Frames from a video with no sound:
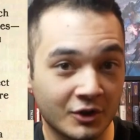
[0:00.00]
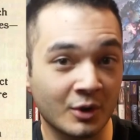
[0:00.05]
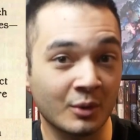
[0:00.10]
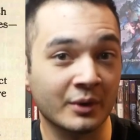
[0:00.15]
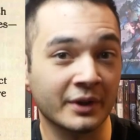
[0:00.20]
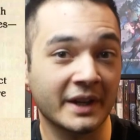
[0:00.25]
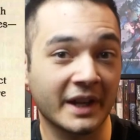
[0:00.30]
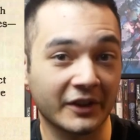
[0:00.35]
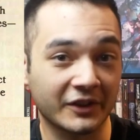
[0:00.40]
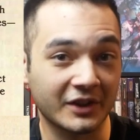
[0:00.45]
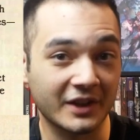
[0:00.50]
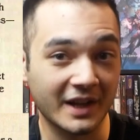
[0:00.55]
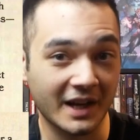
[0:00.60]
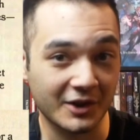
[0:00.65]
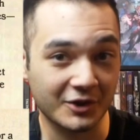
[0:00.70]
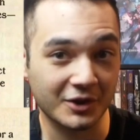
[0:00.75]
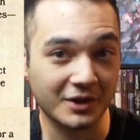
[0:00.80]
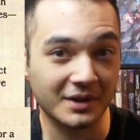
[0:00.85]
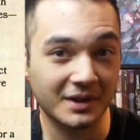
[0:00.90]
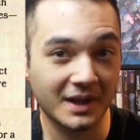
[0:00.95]
to the
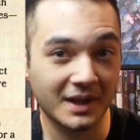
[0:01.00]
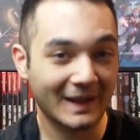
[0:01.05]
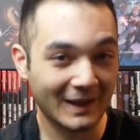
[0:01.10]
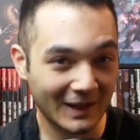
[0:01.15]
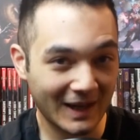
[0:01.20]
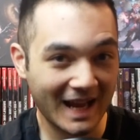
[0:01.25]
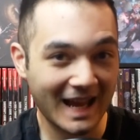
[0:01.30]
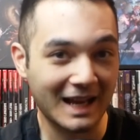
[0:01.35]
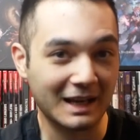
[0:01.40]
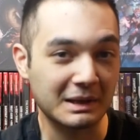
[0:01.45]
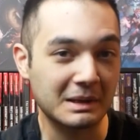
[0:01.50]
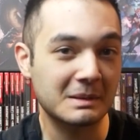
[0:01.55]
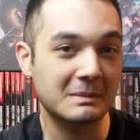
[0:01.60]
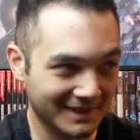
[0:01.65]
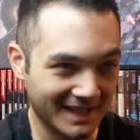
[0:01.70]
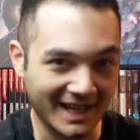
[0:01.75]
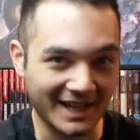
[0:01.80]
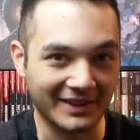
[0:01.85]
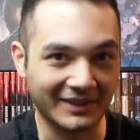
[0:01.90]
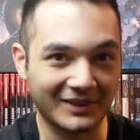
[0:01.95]
destination. Again,
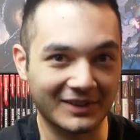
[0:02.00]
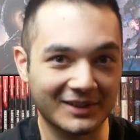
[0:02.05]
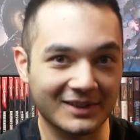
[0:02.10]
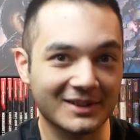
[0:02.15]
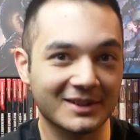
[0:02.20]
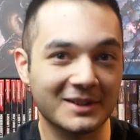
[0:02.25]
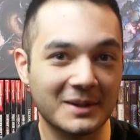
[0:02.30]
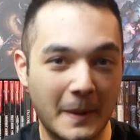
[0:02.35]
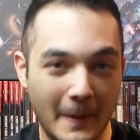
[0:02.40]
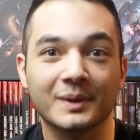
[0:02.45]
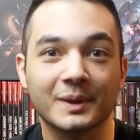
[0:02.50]
nice.